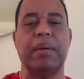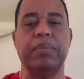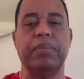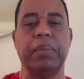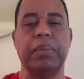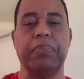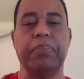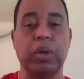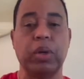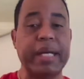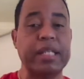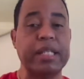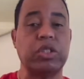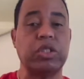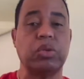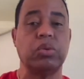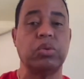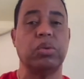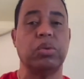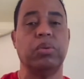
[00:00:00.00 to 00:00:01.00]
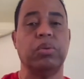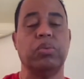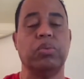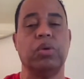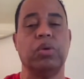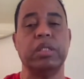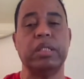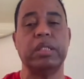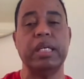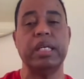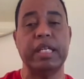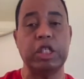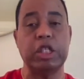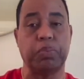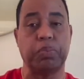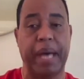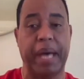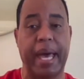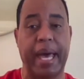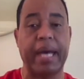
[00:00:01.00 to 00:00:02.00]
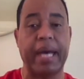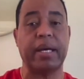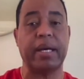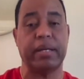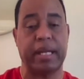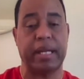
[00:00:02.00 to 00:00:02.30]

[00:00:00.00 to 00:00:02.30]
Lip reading: the bullets was in this bag